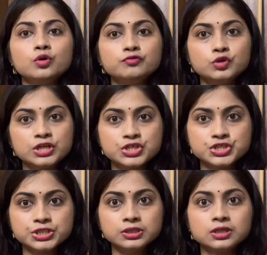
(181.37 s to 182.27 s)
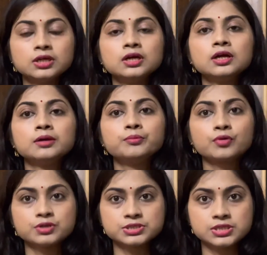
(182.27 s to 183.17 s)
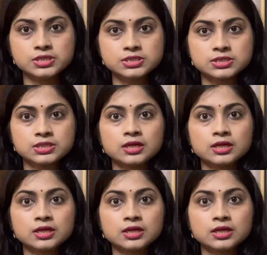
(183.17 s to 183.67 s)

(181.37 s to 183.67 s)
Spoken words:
ovulation process